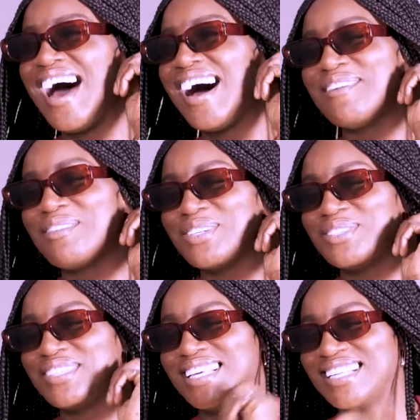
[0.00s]
I'm not
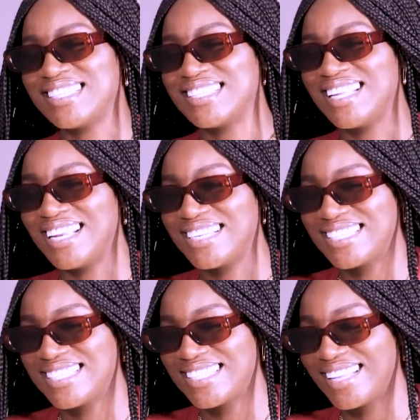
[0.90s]
doing that
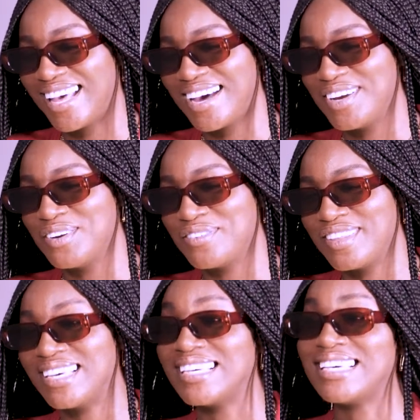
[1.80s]
kind of
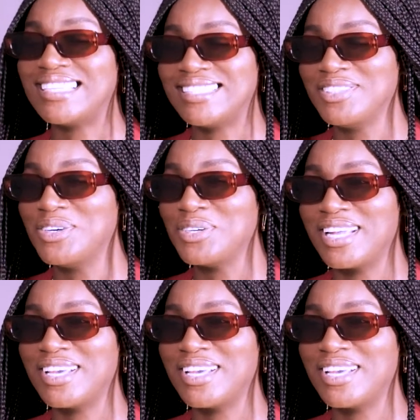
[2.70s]
thing again. No, thank